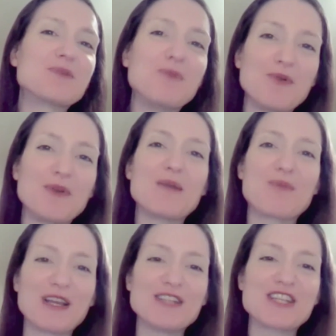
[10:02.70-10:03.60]
to mood and
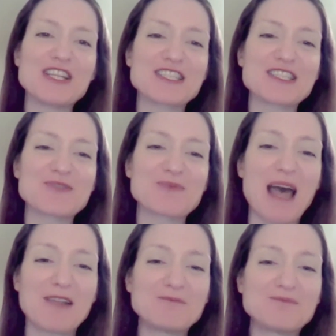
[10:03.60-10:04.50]
brain changes as
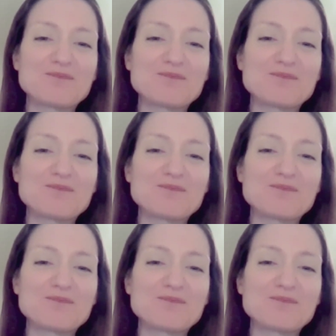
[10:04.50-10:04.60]
well.